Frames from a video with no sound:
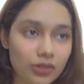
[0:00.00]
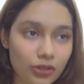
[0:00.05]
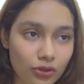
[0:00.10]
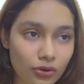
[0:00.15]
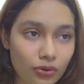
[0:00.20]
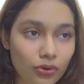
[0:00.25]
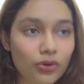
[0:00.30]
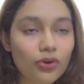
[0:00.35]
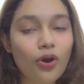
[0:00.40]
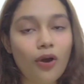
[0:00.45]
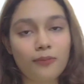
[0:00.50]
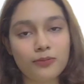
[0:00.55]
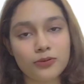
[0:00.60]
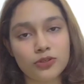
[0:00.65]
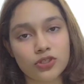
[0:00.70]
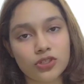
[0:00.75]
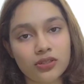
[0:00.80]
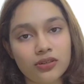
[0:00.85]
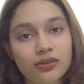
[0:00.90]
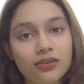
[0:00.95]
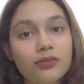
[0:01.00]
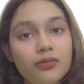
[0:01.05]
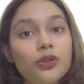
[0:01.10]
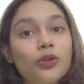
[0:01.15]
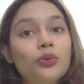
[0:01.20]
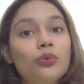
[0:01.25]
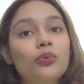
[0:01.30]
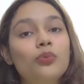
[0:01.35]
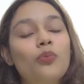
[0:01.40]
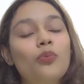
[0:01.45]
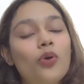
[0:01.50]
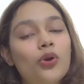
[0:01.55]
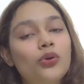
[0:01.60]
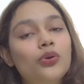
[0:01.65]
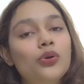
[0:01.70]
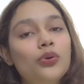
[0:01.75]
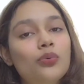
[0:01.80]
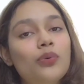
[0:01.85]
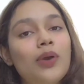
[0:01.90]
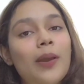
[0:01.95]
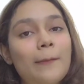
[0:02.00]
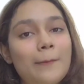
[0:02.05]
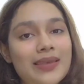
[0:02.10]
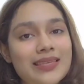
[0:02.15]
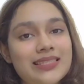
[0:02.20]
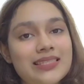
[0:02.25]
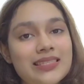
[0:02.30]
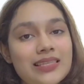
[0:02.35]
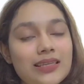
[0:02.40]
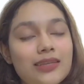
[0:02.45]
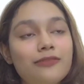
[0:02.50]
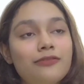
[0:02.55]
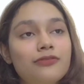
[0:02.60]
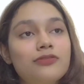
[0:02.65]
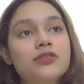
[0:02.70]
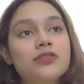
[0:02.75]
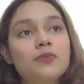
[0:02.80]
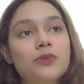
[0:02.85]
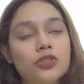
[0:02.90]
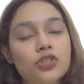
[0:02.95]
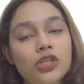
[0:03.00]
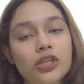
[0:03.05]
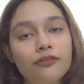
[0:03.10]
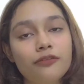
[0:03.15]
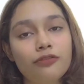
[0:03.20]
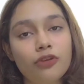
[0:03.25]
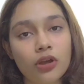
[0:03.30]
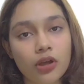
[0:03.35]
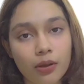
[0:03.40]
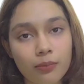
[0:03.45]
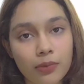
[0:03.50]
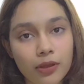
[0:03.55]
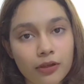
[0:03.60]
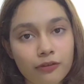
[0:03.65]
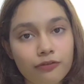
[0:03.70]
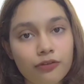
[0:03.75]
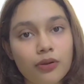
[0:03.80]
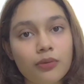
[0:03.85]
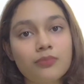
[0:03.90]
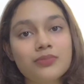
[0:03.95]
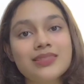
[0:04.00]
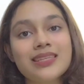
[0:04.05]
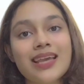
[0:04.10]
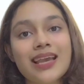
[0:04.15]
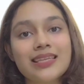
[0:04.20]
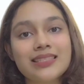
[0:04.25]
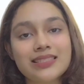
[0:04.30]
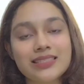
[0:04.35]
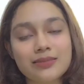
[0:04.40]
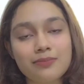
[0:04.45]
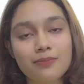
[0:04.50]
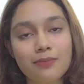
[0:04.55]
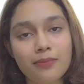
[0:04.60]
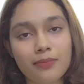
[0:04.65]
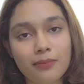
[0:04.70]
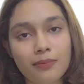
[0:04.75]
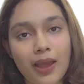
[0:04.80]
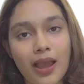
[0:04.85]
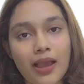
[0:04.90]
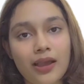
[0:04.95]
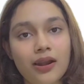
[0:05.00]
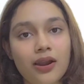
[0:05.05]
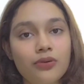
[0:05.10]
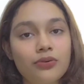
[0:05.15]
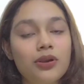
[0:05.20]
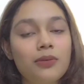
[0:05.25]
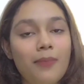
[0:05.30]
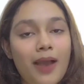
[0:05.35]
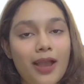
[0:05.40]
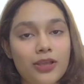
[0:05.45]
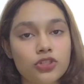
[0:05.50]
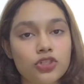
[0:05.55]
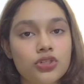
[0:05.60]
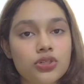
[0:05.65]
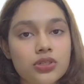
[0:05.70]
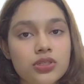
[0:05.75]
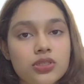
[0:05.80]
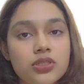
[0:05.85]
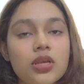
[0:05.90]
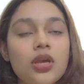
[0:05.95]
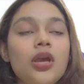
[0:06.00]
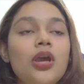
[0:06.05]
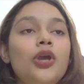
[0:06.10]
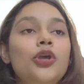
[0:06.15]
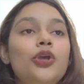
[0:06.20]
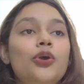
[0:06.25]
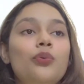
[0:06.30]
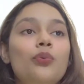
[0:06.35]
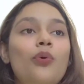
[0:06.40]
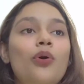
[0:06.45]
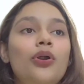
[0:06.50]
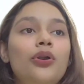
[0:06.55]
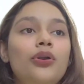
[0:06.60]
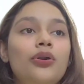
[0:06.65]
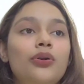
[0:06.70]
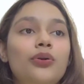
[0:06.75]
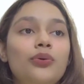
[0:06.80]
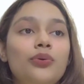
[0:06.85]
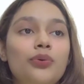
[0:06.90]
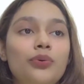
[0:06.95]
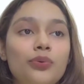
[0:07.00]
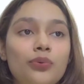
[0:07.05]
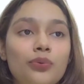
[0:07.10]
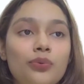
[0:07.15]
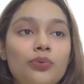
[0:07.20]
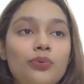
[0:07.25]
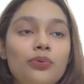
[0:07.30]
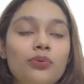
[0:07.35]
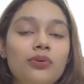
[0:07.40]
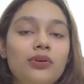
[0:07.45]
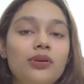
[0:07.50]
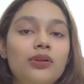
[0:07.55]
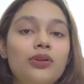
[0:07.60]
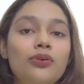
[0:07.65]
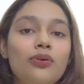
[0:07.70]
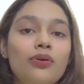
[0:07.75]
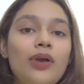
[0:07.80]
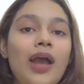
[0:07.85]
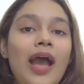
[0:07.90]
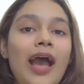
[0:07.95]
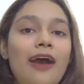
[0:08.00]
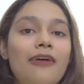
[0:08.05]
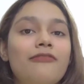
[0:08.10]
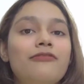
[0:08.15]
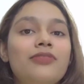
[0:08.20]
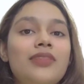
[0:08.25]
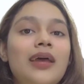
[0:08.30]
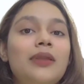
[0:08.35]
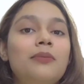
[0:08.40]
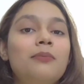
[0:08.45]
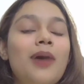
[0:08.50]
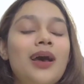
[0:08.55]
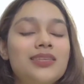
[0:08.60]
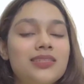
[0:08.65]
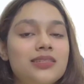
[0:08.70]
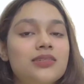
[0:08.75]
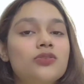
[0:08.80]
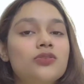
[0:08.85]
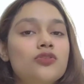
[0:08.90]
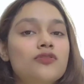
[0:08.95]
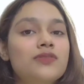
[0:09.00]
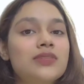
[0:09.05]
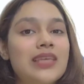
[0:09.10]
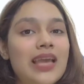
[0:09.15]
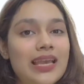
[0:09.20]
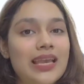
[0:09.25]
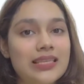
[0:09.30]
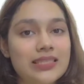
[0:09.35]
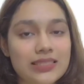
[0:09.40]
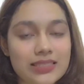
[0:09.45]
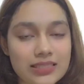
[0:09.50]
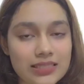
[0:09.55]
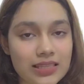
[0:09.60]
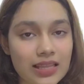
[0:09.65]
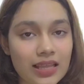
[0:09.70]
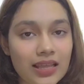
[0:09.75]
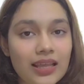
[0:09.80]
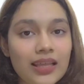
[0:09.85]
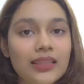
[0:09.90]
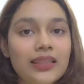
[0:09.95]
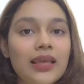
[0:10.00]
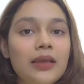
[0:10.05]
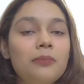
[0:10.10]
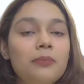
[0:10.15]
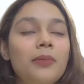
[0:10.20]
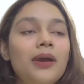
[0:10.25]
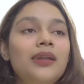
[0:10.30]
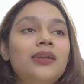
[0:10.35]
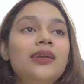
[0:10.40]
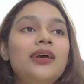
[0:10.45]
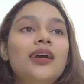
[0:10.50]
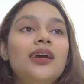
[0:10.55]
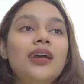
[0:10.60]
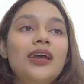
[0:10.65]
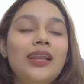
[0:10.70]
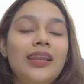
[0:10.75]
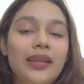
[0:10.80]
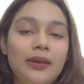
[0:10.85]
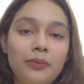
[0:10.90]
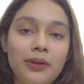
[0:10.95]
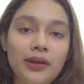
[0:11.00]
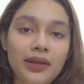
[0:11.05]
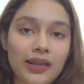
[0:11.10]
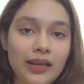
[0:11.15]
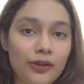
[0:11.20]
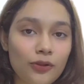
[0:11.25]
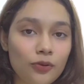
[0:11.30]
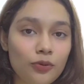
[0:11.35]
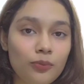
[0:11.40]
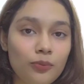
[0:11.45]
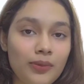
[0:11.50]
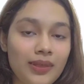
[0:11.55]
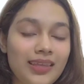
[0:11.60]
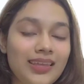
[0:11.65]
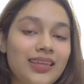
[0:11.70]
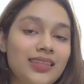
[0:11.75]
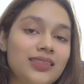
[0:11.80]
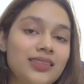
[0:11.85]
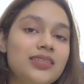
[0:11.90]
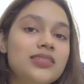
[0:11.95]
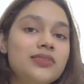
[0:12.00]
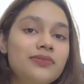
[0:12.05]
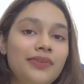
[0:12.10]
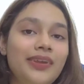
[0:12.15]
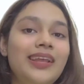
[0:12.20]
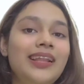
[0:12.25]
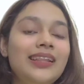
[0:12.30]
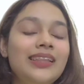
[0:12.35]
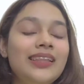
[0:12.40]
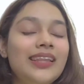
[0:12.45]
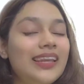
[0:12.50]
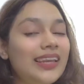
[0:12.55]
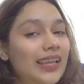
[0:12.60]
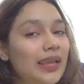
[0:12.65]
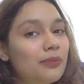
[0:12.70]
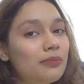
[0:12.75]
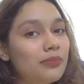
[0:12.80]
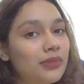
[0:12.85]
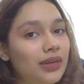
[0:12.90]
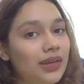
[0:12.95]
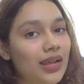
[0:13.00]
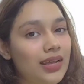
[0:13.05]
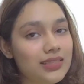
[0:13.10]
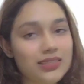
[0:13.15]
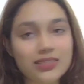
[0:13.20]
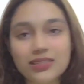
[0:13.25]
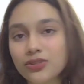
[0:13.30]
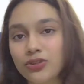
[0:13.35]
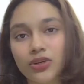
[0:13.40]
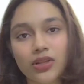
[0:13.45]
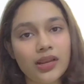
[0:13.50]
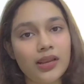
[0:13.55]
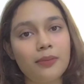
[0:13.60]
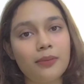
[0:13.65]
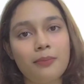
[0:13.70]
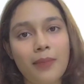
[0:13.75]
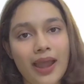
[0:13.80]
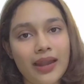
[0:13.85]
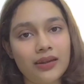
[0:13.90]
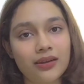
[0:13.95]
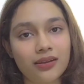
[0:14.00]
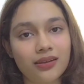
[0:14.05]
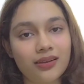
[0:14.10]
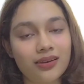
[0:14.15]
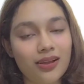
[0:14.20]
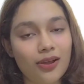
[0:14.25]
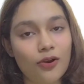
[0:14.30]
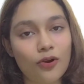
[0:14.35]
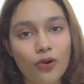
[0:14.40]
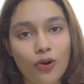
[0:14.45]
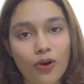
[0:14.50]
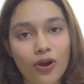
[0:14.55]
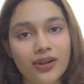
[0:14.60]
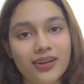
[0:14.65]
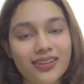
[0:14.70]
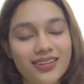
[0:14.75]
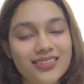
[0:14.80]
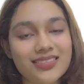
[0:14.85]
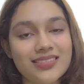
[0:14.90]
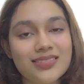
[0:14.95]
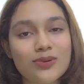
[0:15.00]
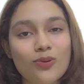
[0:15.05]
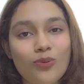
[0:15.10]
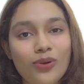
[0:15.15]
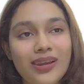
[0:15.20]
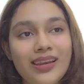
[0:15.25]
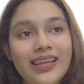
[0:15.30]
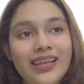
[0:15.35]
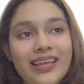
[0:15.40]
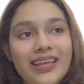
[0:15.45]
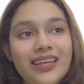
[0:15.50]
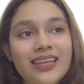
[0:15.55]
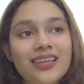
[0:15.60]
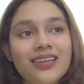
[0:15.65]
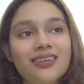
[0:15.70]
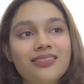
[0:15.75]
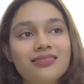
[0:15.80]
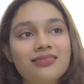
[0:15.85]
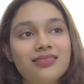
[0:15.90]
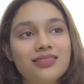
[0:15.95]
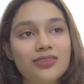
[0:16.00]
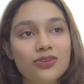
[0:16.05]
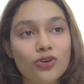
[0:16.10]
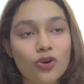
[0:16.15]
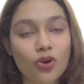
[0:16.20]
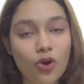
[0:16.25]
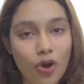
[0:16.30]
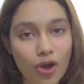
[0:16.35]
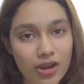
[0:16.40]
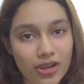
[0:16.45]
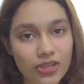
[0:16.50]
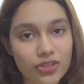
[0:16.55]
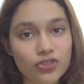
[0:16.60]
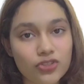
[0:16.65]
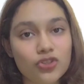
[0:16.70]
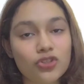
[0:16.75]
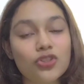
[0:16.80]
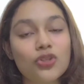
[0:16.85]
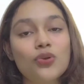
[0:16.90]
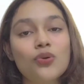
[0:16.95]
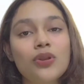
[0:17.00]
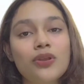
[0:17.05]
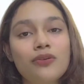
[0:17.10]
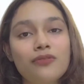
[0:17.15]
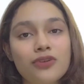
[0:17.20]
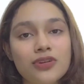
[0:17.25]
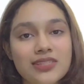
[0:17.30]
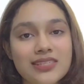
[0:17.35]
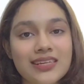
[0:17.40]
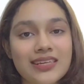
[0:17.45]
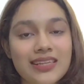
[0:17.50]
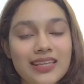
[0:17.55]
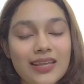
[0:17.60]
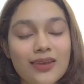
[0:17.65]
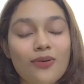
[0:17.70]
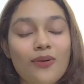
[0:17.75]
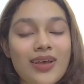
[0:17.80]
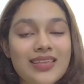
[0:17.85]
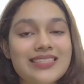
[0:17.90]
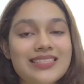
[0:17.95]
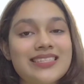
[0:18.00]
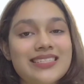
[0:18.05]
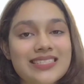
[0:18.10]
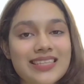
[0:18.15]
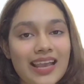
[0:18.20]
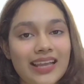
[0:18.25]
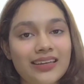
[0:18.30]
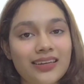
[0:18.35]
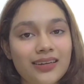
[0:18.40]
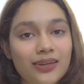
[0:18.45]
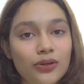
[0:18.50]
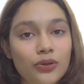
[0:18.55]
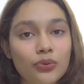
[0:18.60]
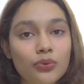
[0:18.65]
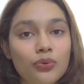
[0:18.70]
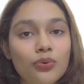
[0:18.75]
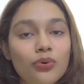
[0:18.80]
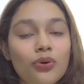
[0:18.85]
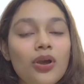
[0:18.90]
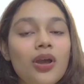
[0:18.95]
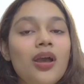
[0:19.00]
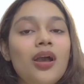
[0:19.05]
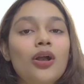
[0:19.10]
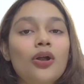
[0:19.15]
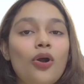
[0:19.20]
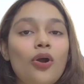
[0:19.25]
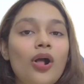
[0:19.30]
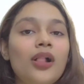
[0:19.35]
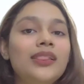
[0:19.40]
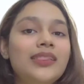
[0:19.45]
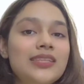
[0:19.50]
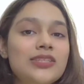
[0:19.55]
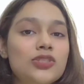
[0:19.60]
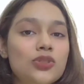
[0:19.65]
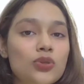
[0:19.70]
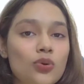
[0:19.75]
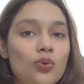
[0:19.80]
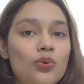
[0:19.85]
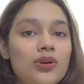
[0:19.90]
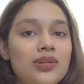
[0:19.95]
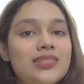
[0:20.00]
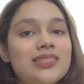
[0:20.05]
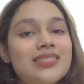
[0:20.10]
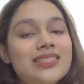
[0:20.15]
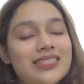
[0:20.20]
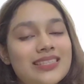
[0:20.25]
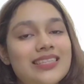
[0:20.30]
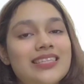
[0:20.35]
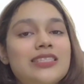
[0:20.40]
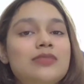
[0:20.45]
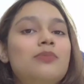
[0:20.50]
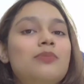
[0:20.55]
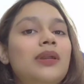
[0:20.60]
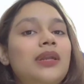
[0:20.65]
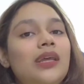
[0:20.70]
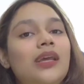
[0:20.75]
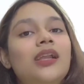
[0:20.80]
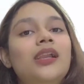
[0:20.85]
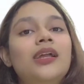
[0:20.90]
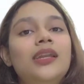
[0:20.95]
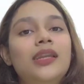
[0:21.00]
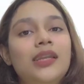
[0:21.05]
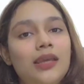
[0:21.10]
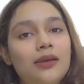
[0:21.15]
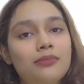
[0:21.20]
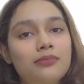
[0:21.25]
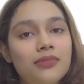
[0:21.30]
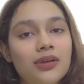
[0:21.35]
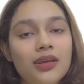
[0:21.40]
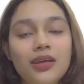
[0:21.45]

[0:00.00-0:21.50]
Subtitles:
good option. You want to do MSc, especially if you're coming from science background in bachelor's, you want to do, have that masters of science thing. But let me tell you, being in this field, the name doesn't really matter a lot. It's only the college or the university who has decided to call this course this particular name.